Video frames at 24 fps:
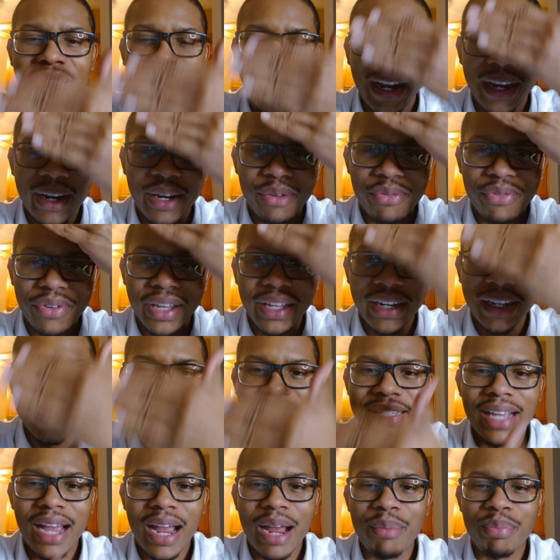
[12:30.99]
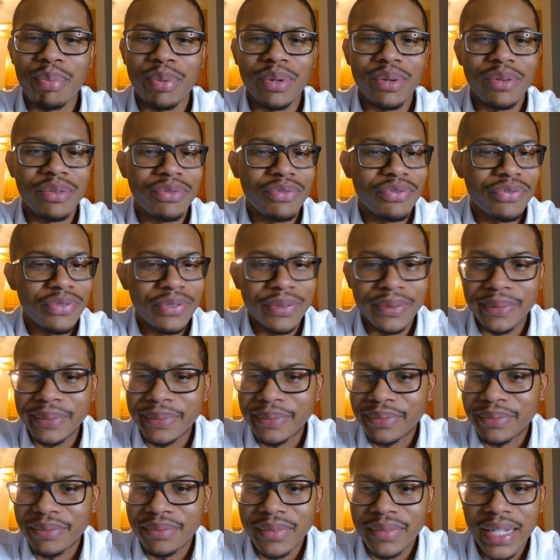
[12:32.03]
And if any type of
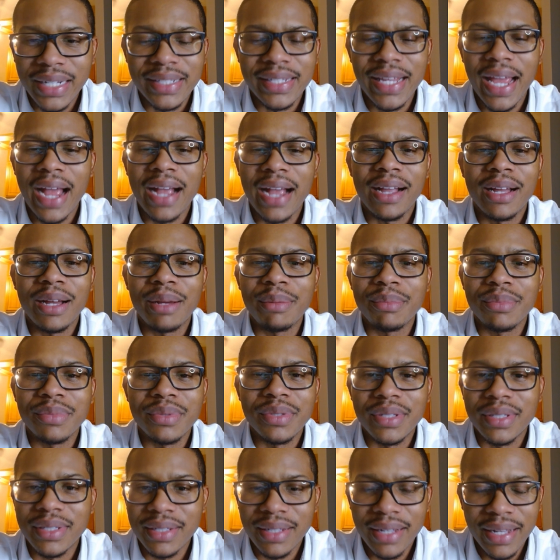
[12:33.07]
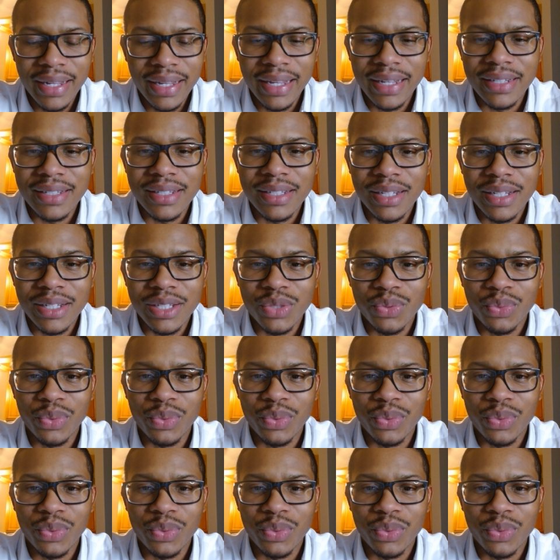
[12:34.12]
attack comes against us,